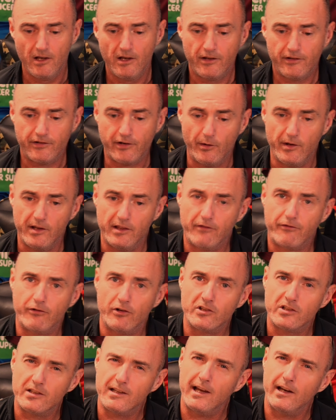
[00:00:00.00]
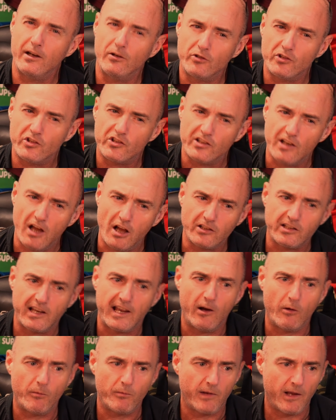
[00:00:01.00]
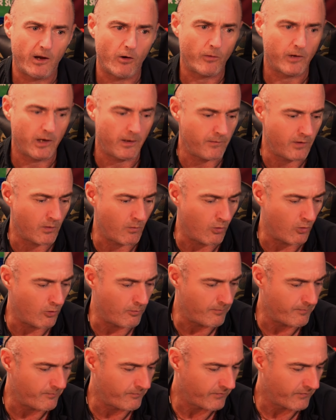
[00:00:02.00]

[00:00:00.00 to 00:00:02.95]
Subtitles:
throw it in the front of that, and it'll just start to help keep you warm.